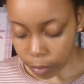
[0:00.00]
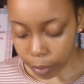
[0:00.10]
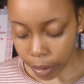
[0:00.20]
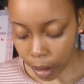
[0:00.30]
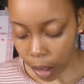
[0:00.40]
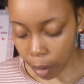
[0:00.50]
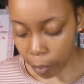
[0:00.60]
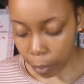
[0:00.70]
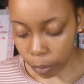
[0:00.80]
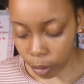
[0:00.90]
But
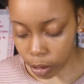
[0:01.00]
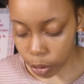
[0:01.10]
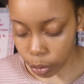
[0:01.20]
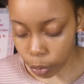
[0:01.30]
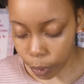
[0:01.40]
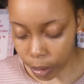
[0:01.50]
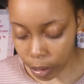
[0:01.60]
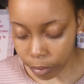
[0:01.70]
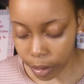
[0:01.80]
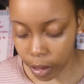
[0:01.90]
um, I'm going to
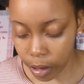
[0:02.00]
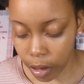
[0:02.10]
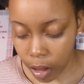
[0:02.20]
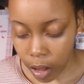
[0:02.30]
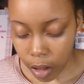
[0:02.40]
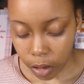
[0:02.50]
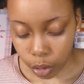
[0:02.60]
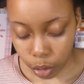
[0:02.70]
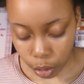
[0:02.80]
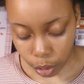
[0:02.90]
quickly read.
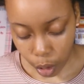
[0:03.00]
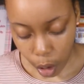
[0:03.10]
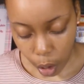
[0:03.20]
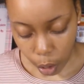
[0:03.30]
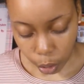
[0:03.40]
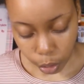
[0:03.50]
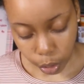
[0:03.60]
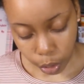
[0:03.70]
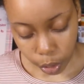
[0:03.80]
So.